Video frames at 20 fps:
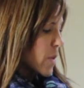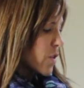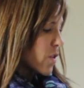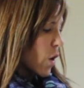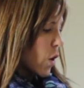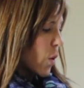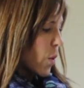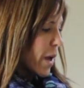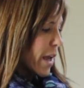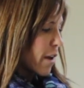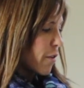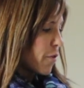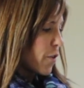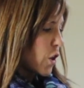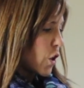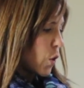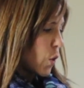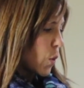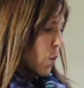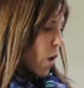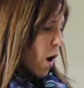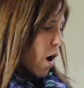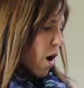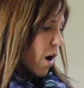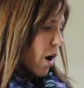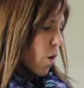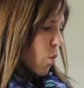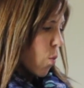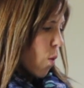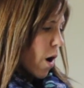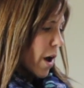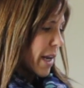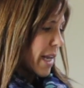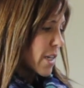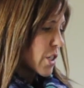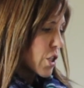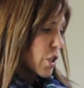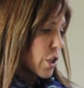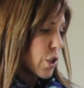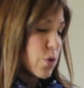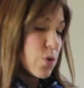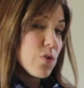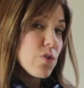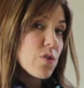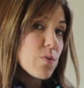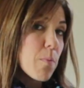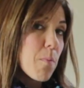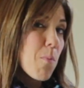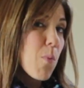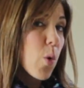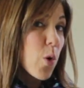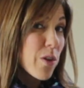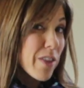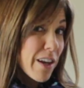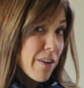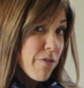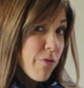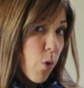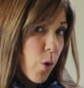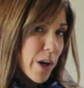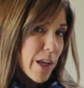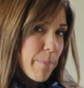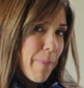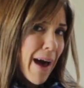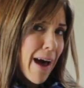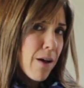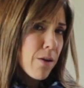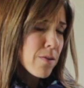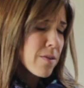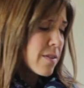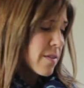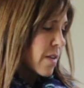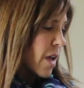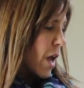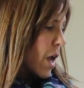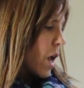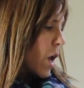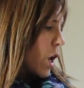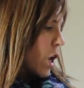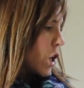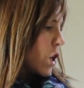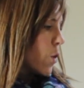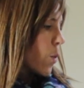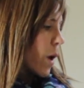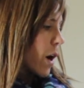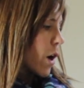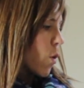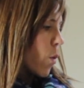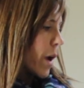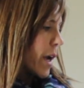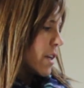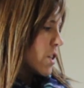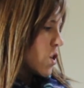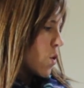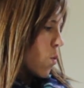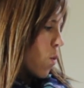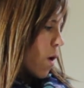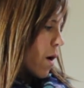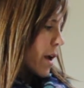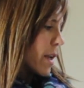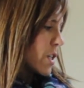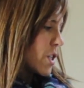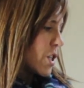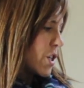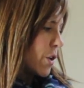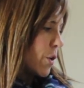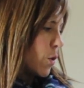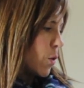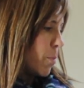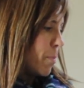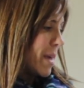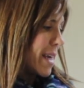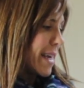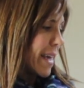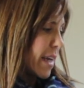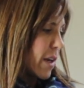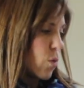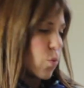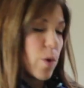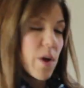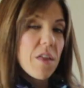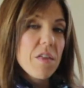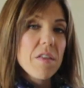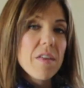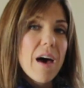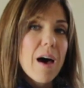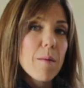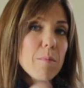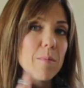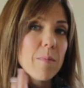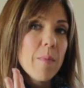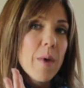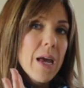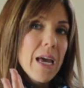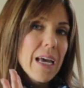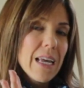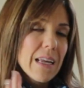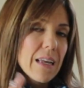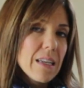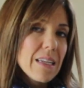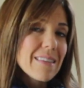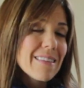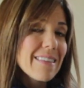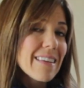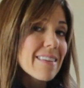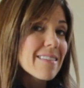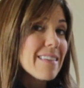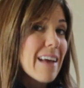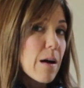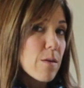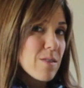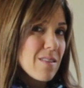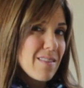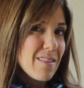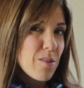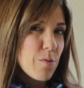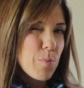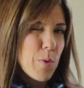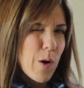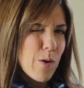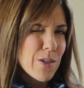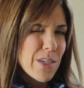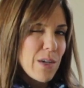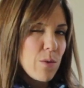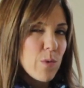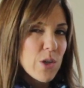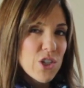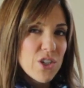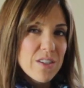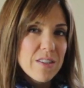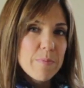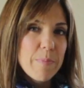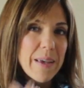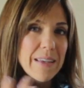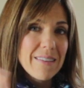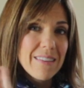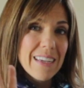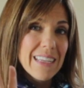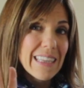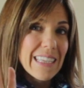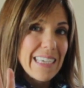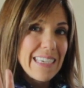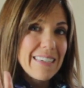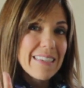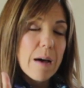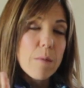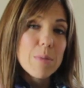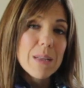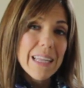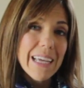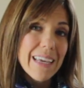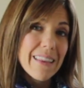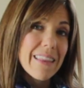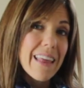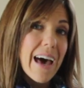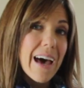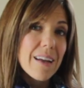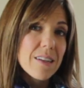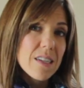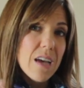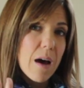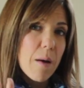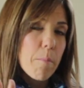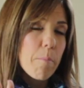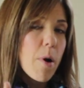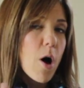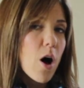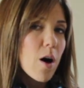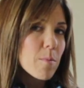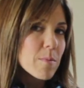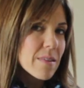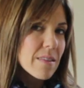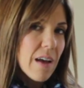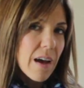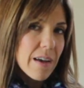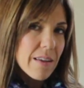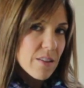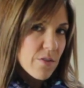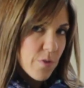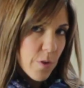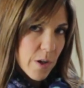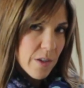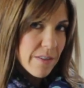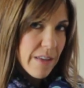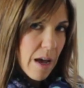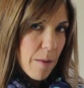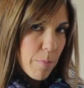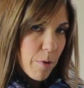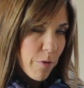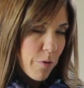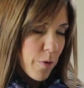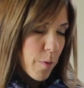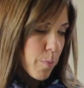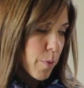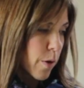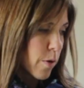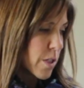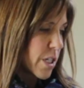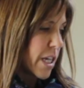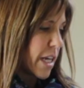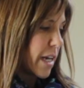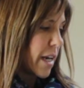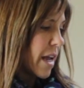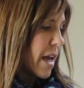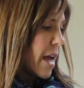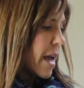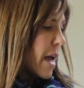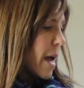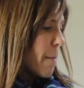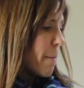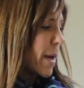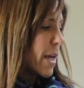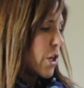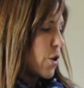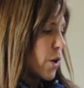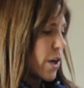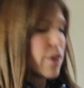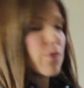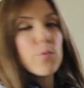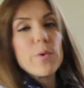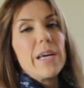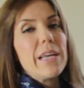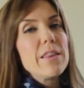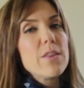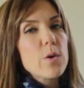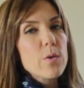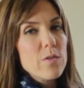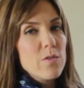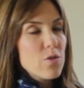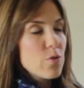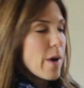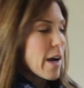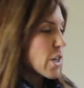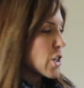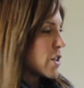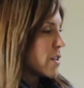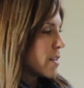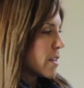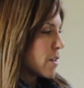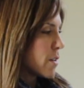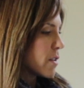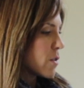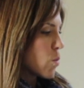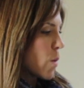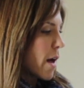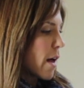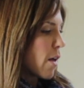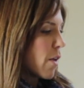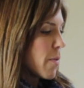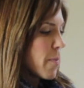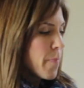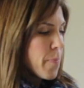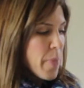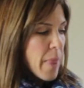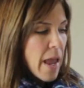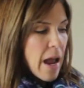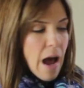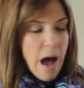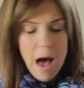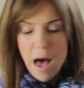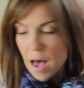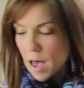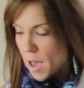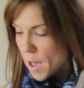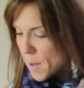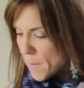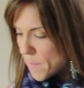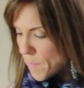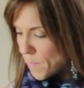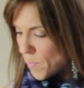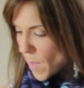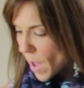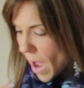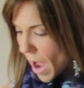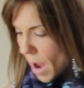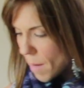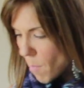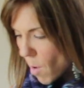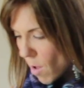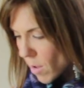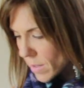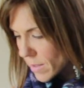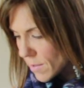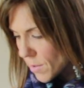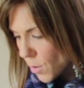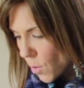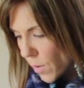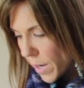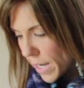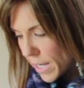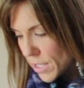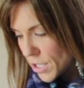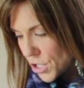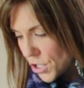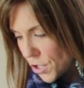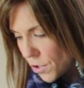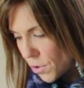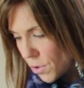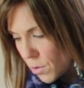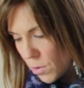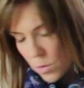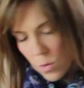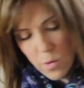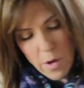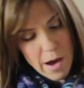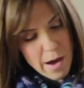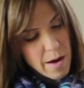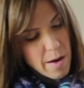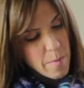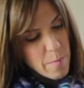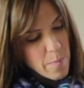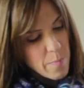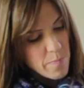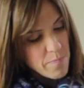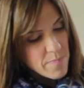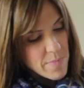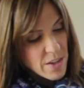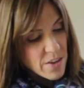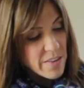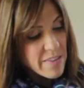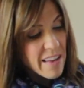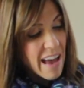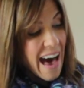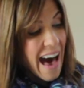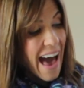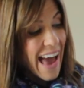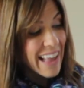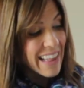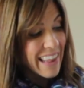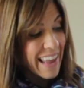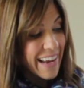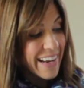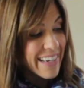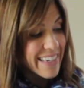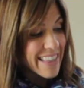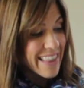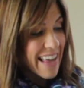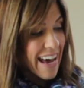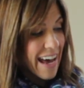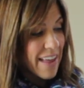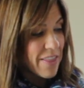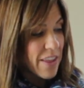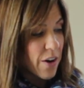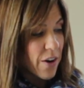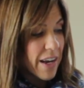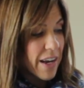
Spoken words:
So if you are wanting to lose more than 40 pounds, you are going to want to begin with 6 ounces of protein, which is basically doubling that palm size, for example, for protein. But you can read those directions here as well. I'm also going to just highlight that